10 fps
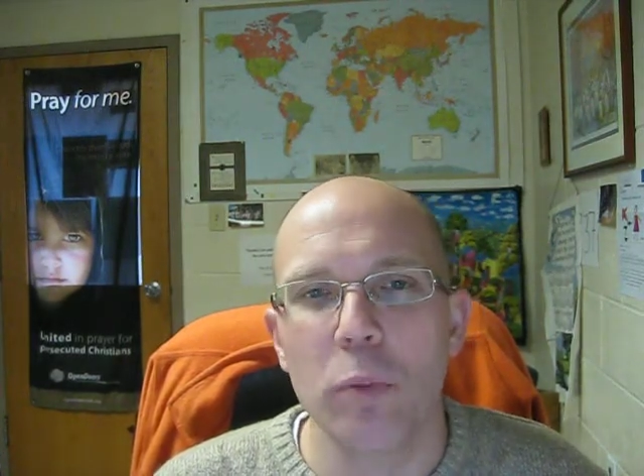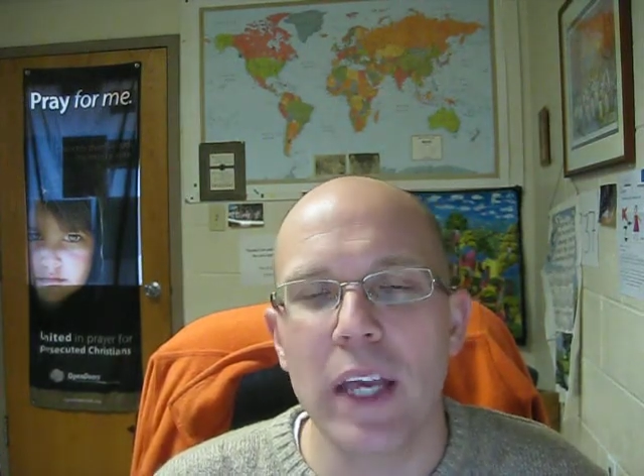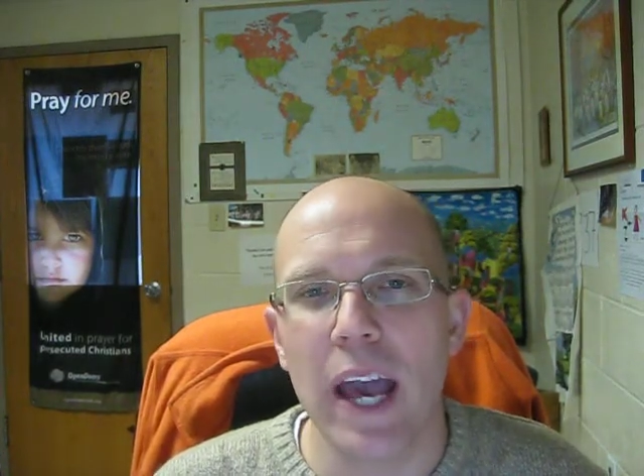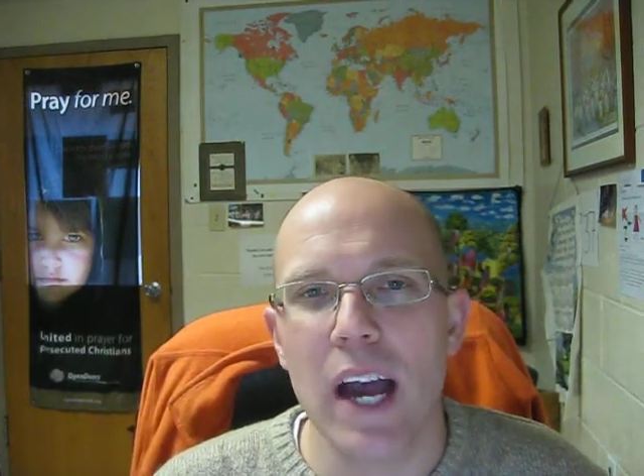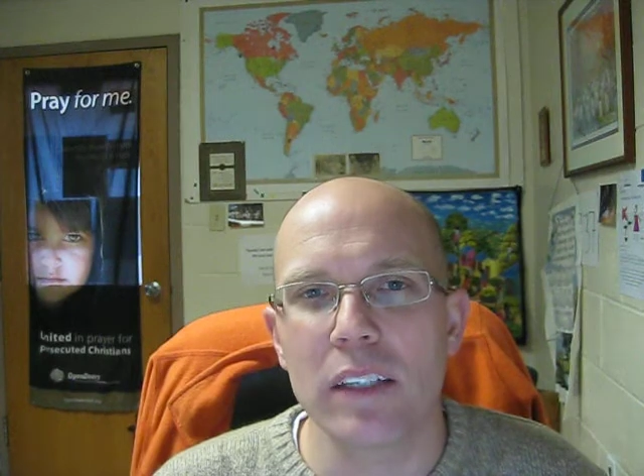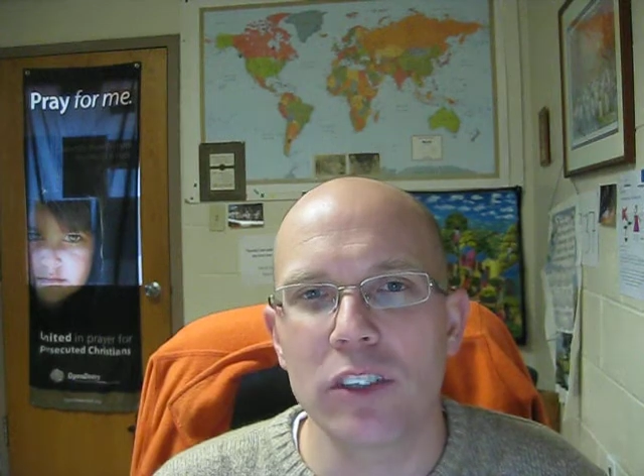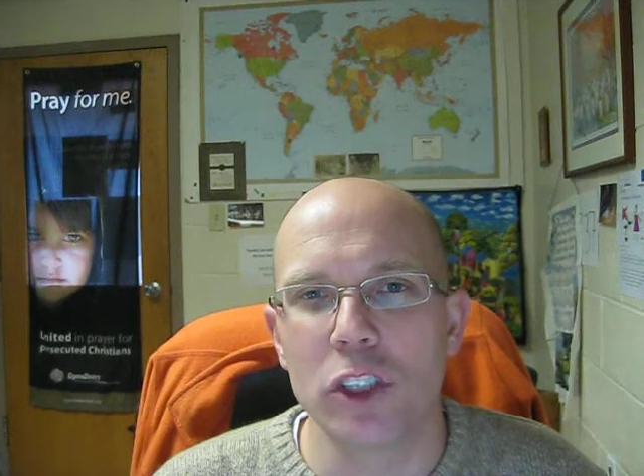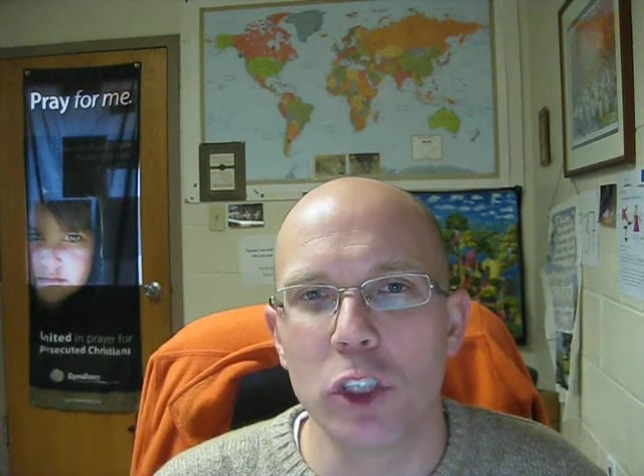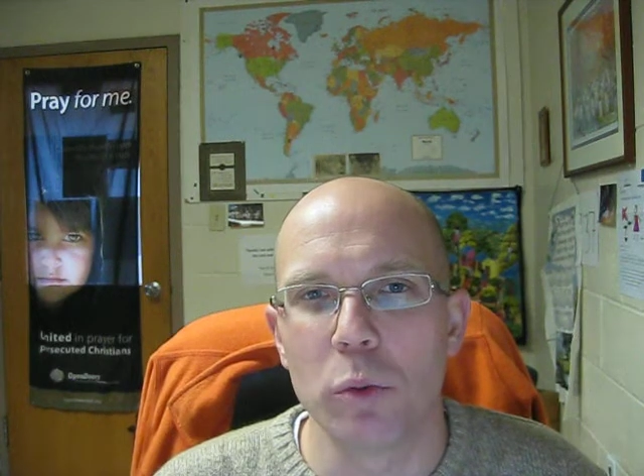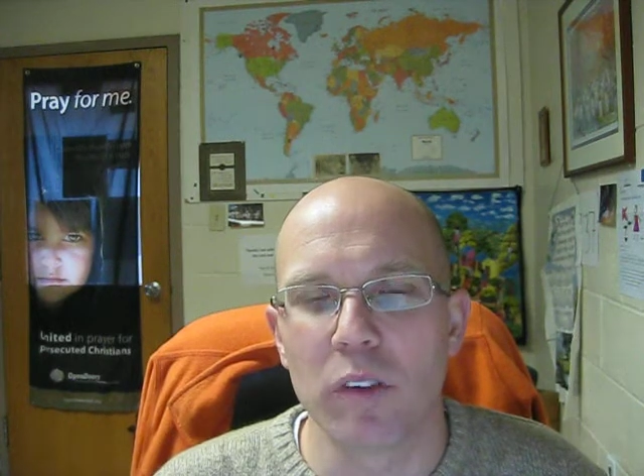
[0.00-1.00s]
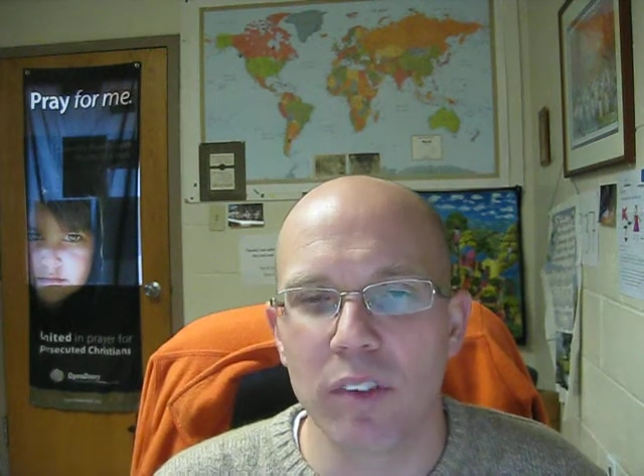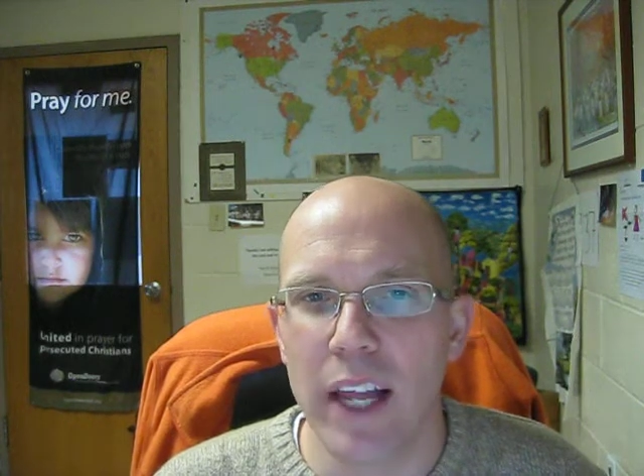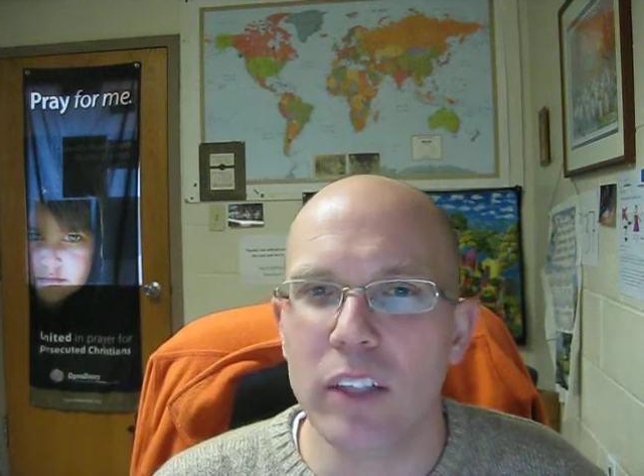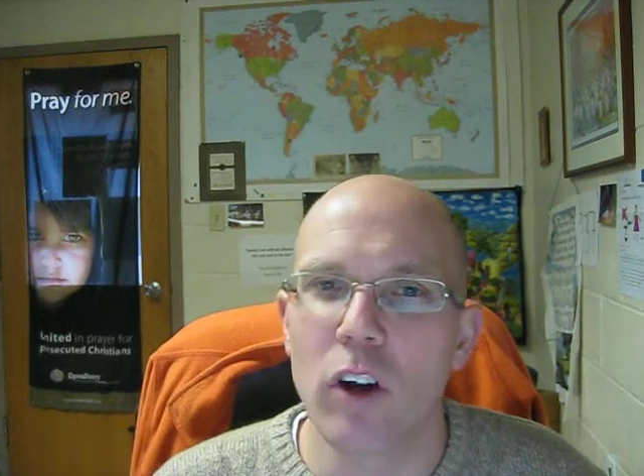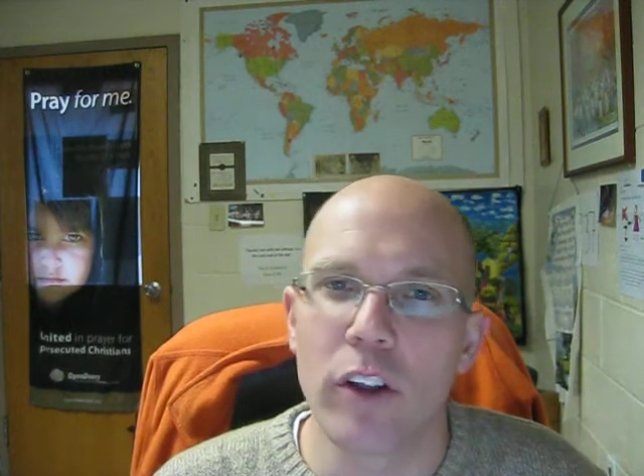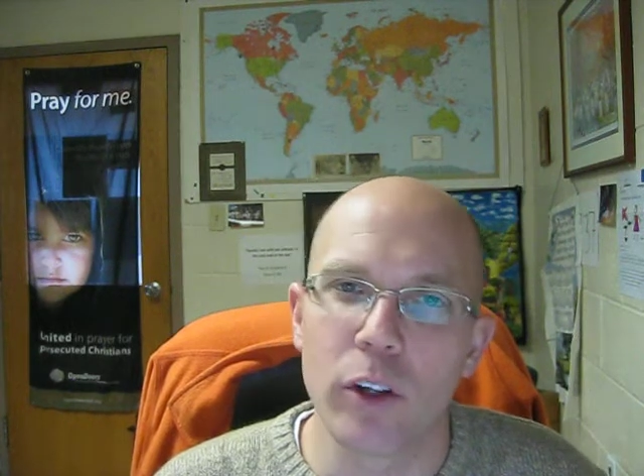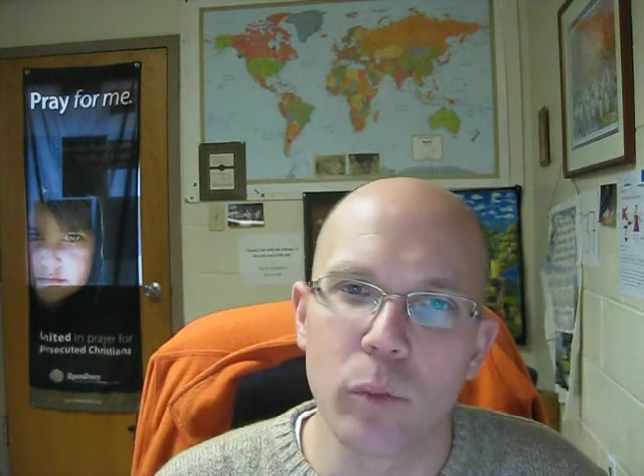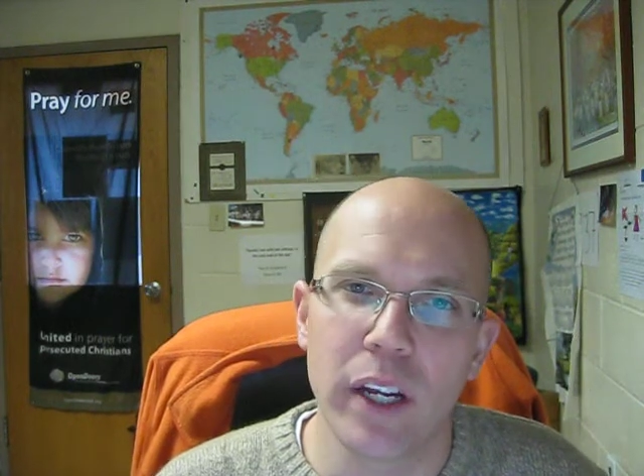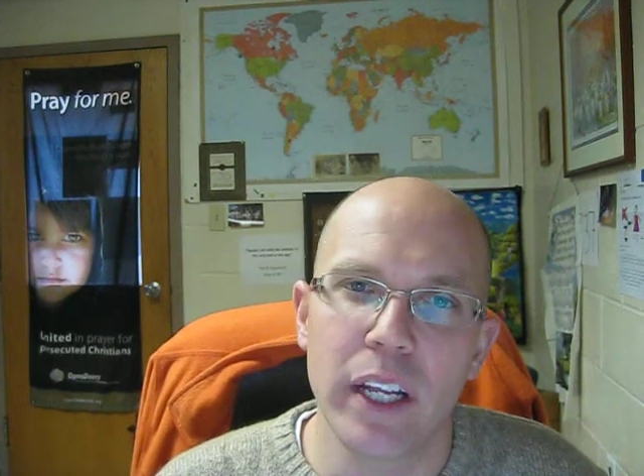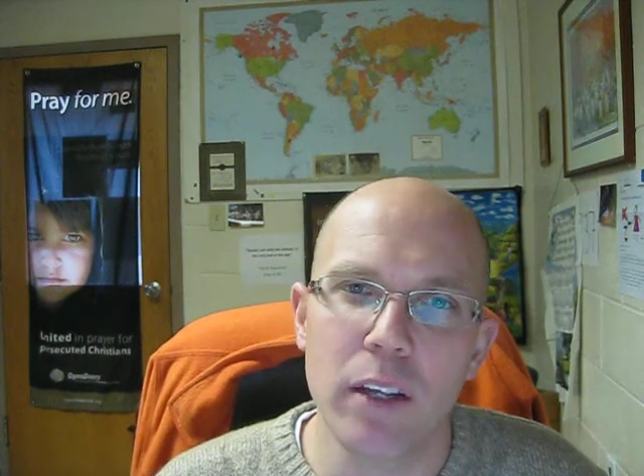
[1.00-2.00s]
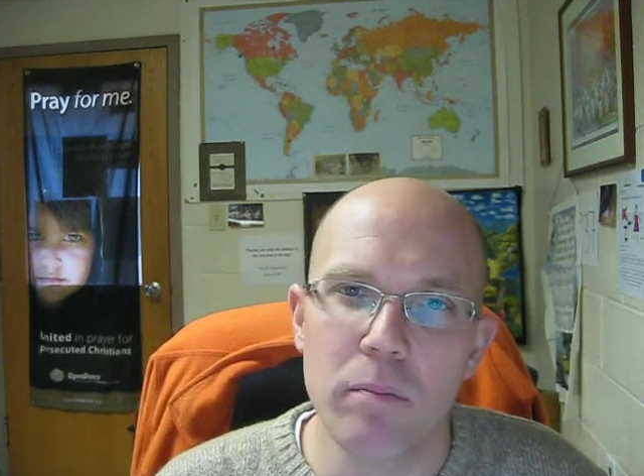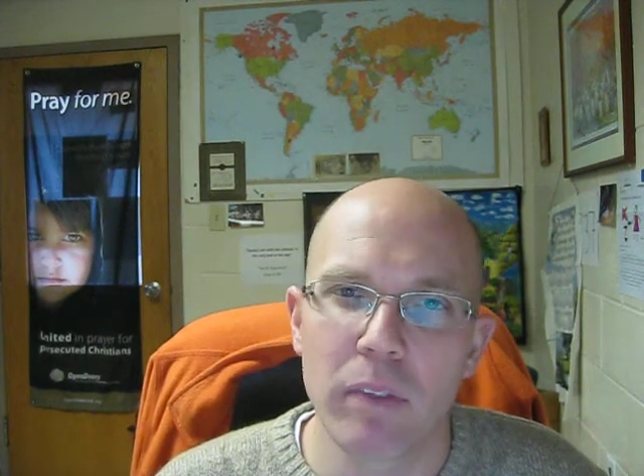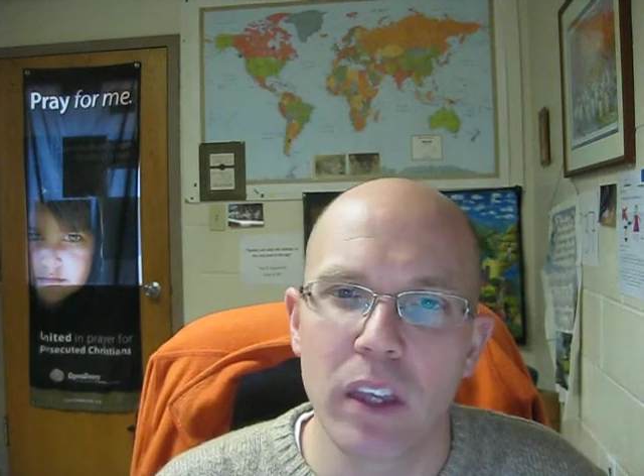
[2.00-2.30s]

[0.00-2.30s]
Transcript: be asked to reflect on the reading